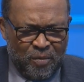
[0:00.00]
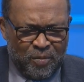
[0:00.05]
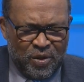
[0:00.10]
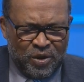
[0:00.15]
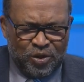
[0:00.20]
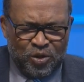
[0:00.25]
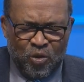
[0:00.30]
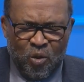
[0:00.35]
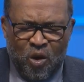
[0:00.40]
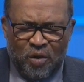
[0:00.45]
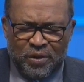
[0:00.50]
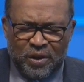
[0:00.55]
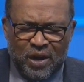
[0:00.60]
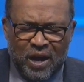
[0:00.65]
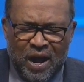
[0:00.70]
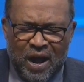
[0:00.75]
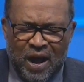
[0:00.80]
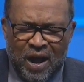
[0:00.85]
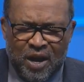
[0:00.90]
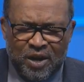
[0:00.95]
But you are the
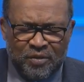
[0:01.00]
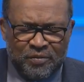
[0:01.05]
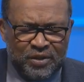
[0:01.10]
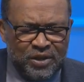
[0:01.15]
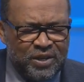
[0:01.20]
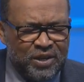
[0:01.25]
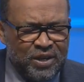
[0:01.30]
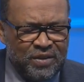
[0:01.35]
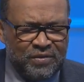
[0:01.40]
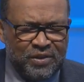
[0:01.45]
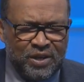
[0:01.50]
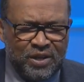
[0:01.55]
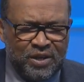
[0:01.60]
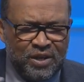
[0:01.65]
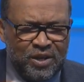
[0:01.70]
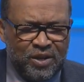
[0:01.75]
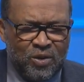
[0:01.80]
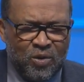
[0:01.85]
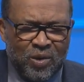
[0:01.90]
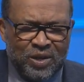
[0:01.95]
God of the
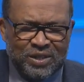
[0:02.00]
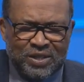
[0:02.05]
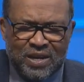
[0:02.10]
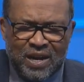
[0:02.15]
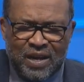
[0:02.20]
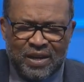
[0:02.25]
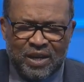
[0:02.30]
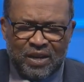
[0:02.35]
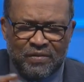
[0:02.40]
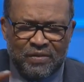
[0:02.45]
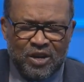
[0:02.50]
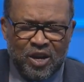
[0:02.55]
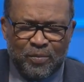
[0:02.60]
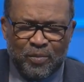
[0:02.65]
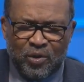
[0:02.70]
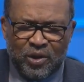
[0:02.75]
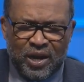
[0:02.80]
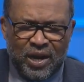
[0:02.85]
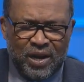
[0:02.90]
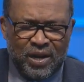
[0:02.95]
DVD who has not given
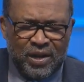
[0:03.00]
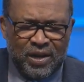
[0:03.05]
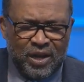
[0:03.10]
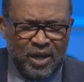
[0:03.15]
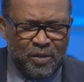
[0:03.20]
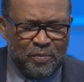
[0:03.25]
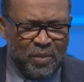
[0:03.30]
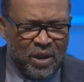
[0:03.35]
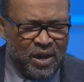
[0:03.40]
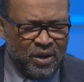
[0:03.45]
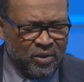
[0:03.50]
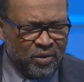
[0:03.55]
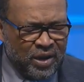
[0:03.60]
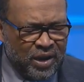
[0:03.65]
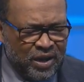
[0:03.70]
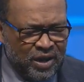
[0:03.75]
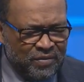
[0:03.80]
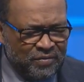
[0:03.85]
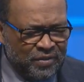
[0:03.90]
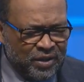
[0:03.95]
up on any inmate or
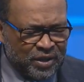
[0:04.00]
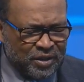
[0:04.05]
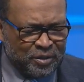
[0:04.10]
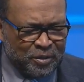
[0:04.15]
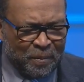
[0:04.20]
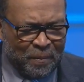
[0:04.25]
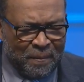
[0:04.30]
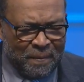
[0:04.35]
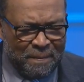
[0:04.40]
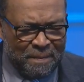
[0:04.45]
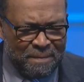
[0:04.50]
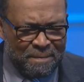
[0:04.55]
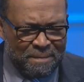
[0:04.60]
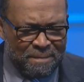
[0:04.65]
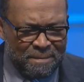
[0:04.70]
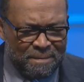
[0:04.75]
any victim,